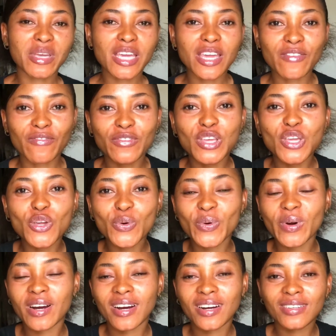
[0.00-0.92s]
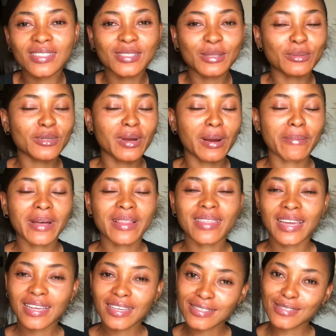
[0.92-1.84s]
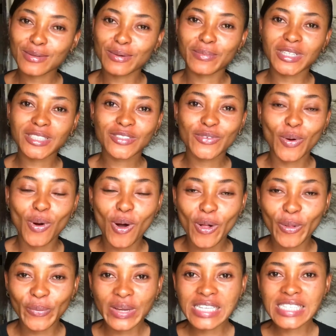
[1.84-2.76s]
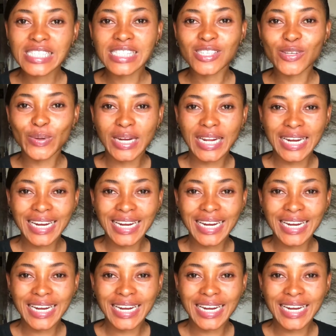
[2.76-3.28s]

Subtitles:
If you are a subscriber, thank you so much for always tuning